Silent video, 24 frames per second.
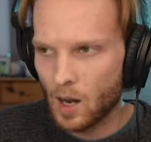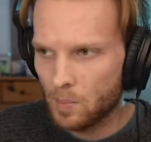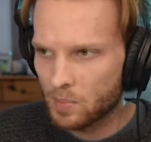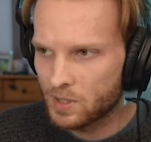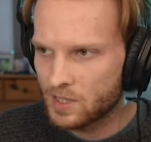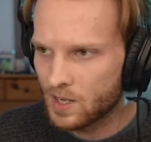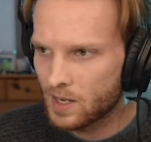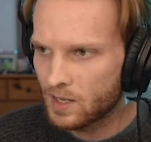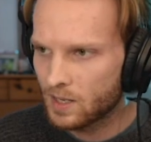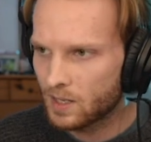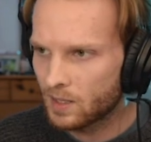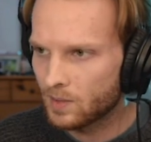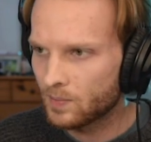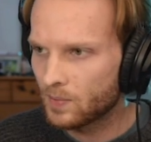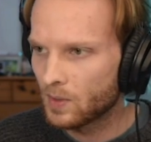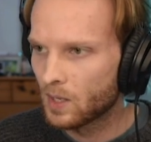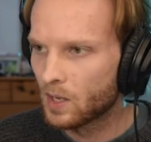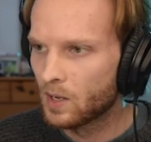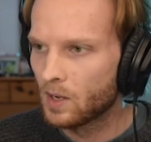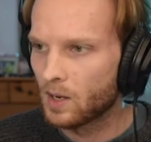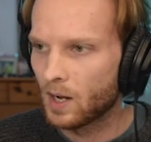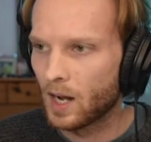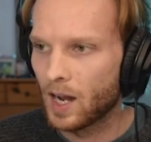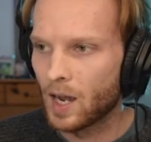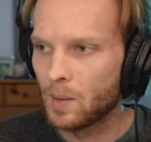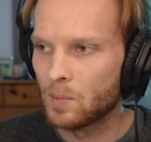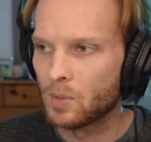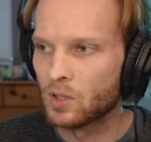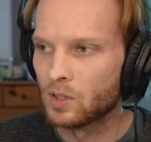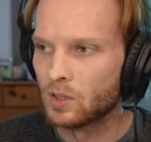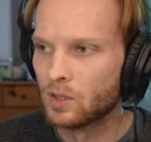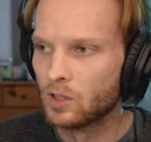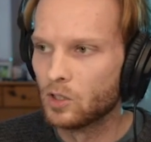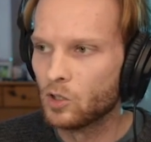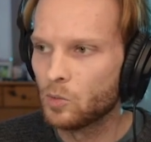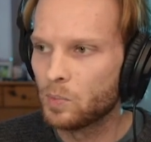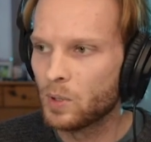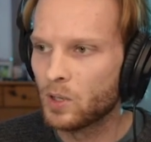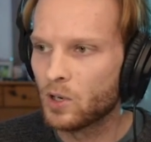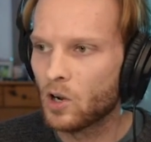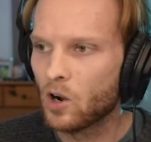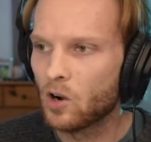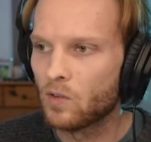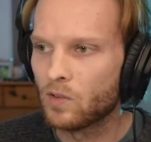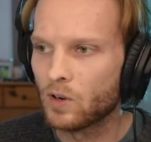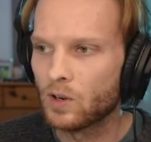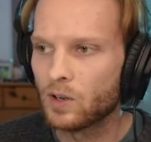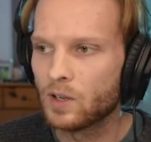updating. I'm looping
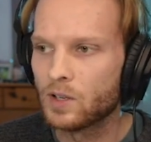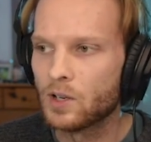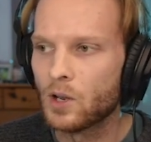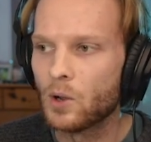over.